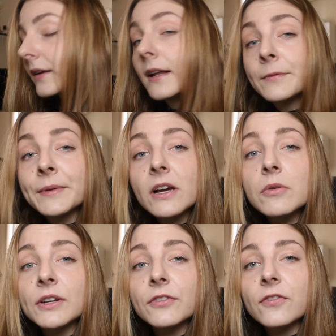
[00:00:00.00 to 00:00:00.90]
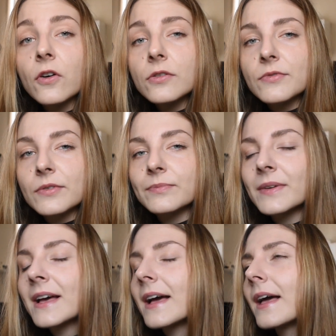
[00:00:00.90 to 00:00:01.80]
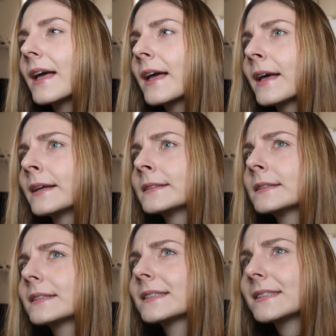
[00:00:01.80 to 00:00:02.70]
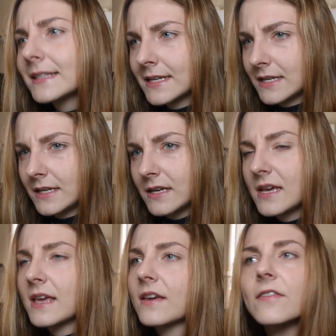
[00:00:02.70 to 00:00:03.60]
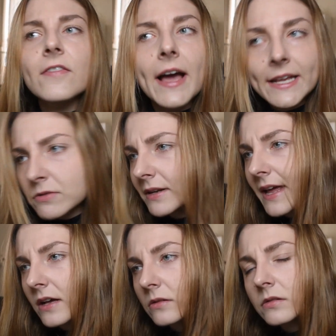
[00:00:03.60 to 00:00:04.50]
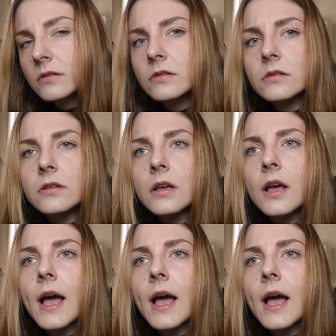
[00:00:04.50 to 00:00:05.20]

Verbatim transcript: let me go on a forum and see if anyone else